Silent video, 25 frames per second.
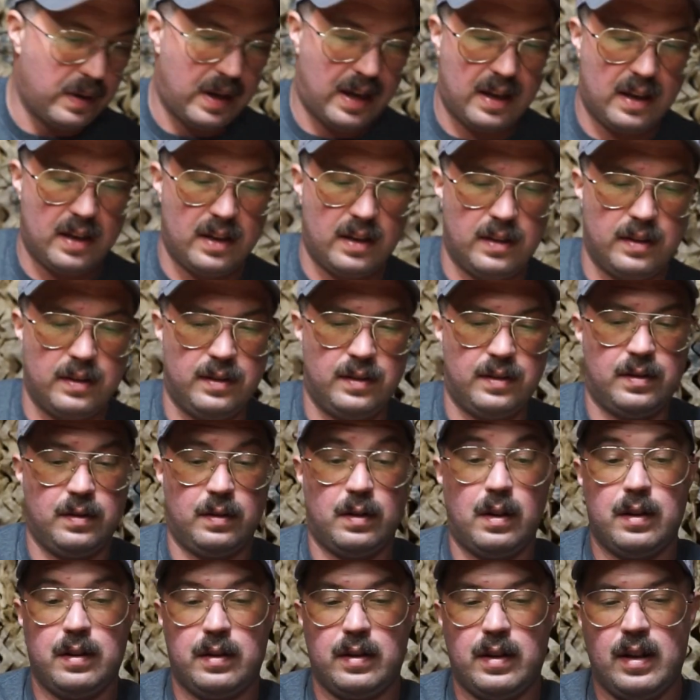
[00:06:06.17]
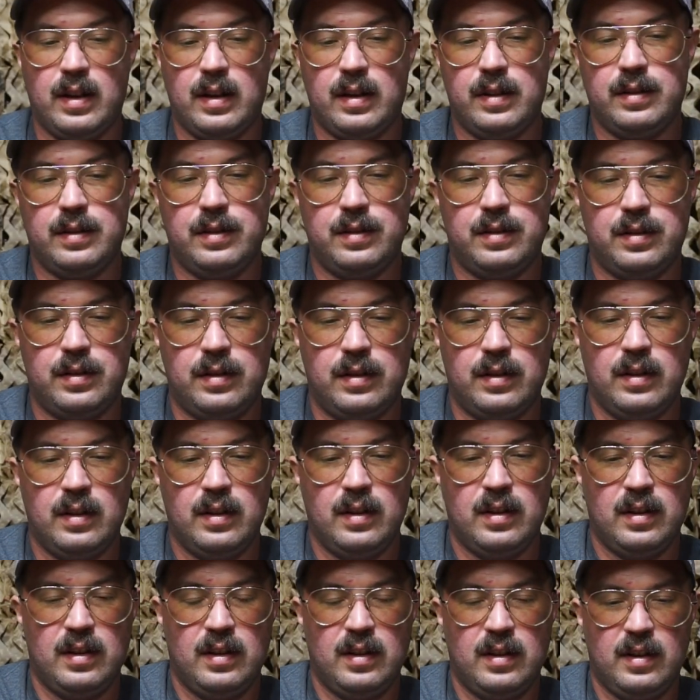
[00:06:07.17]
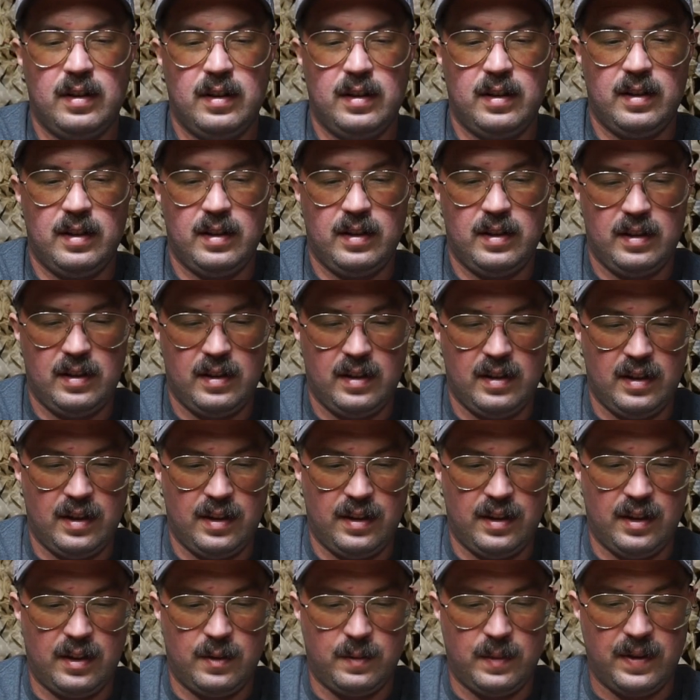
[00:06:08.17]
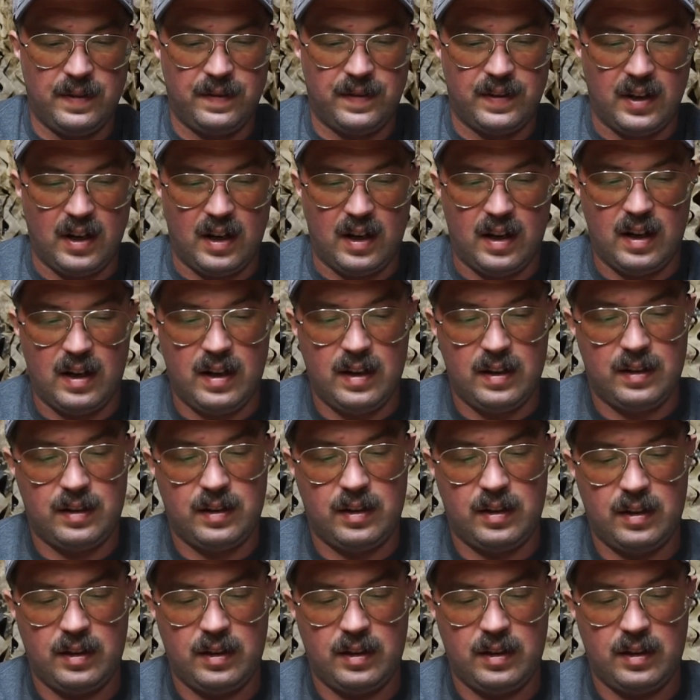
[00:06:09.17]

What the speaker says: heads or other heads. And then we've got